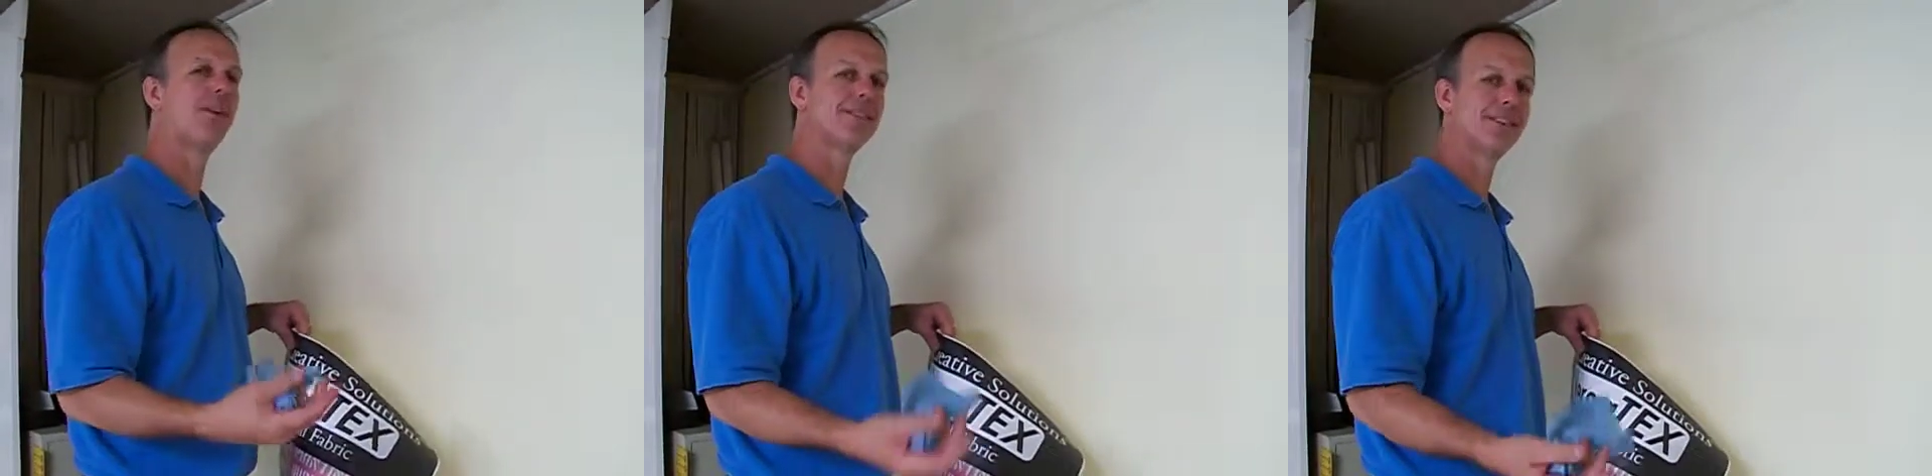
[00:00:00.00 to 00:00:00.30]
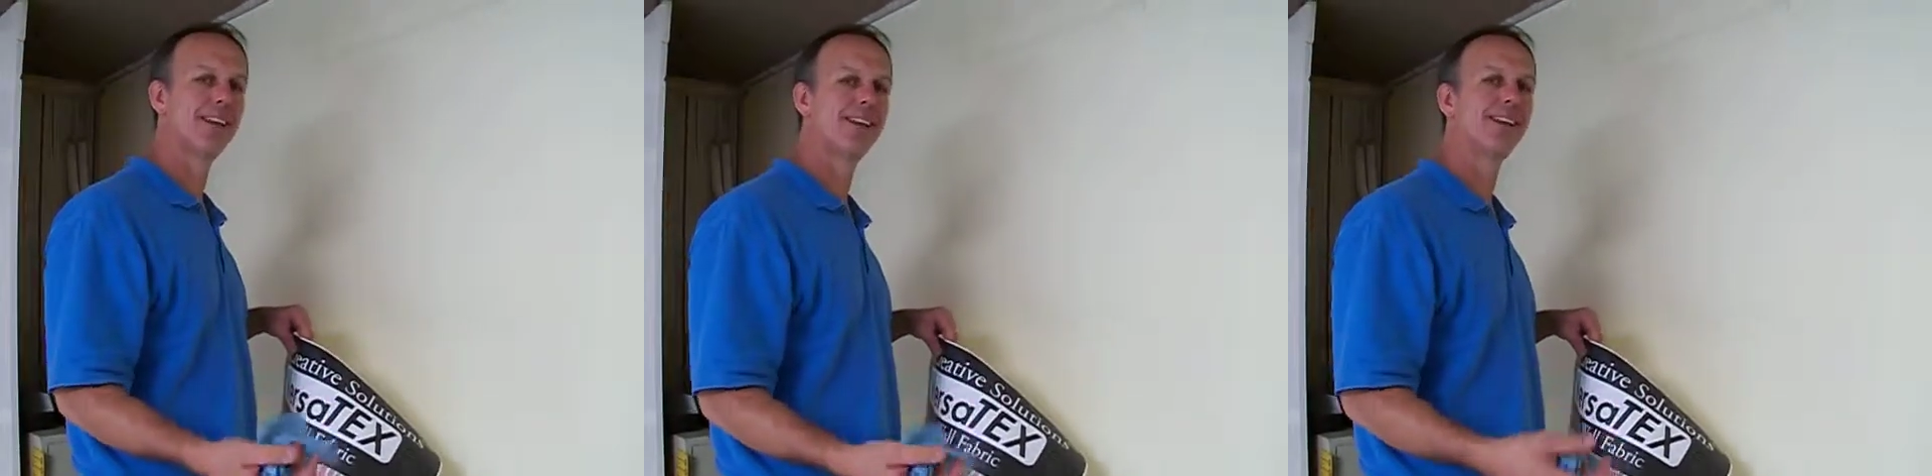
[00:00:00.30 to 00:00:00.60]

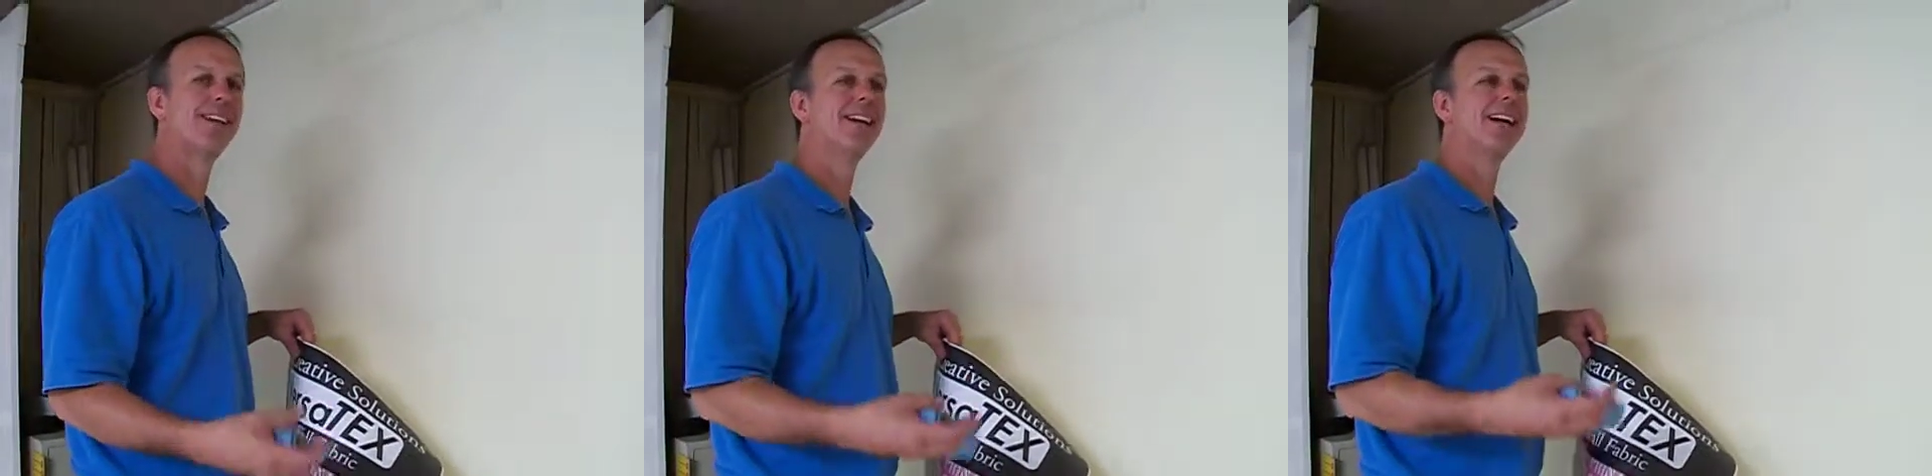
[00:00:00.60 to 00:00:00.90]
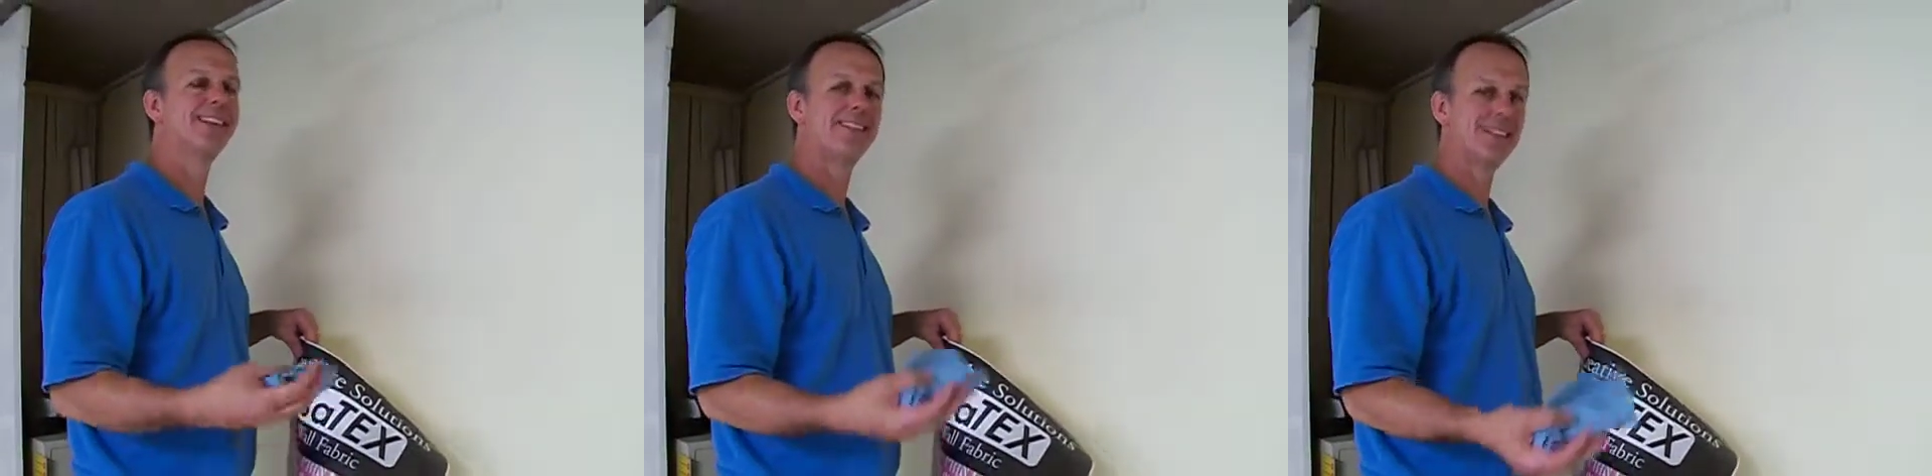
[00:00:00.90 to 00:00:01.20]
outside
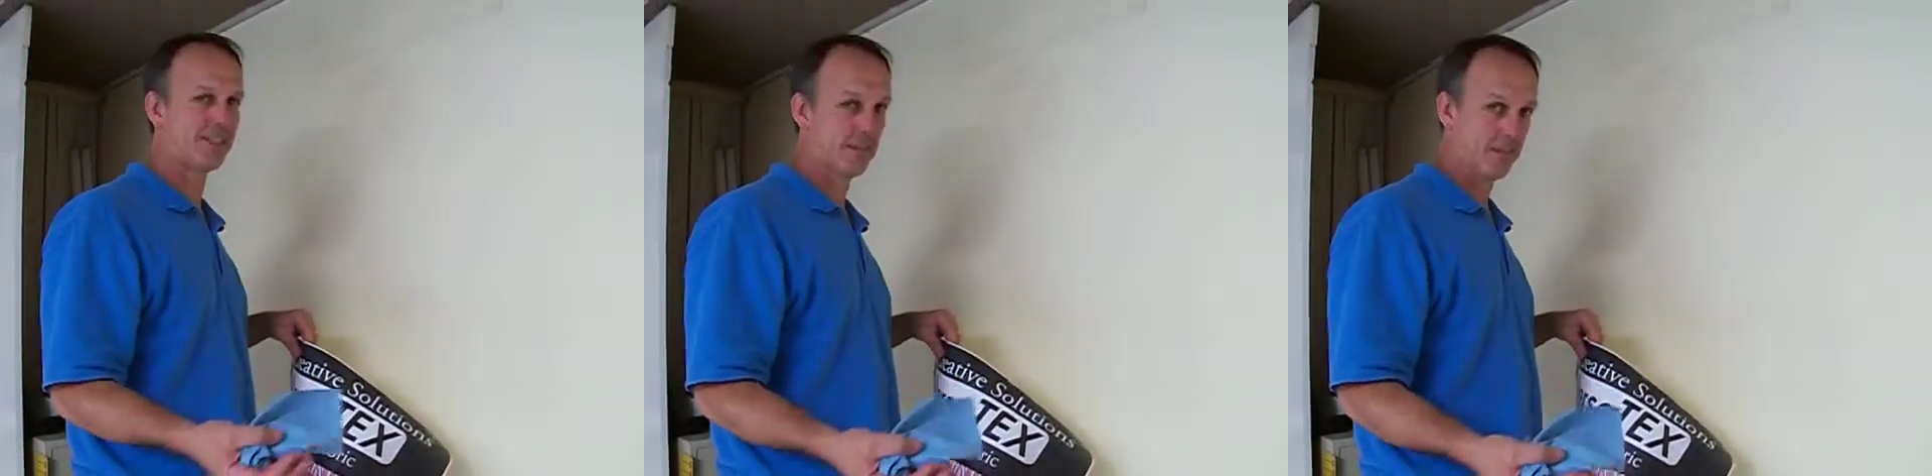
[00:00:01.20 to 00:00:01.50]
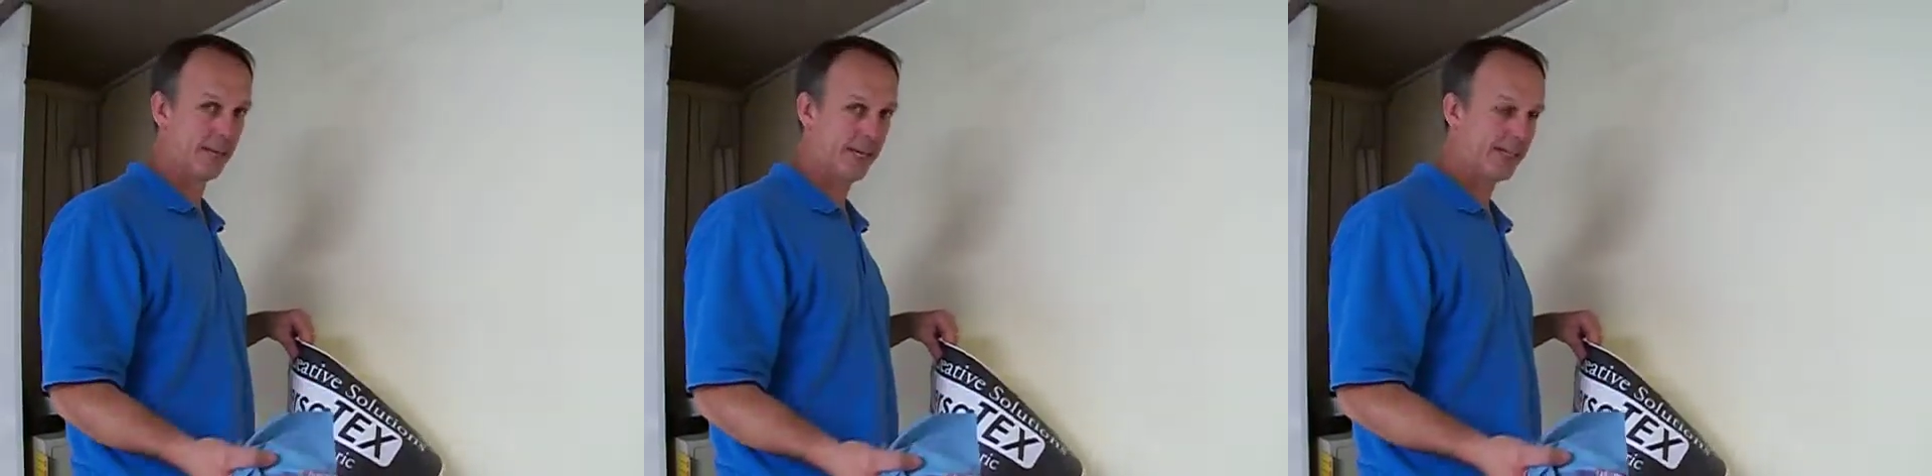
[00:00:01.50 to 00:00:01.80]
and stick to
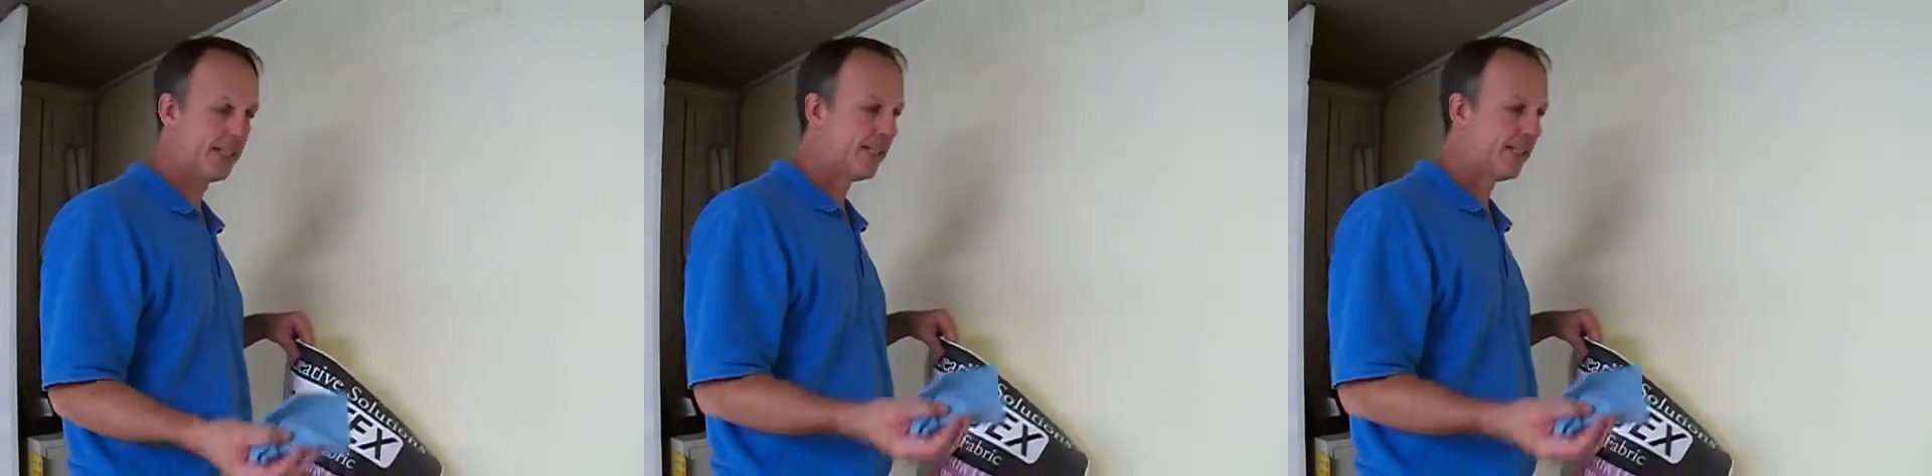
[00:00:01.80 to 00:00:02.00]
brick.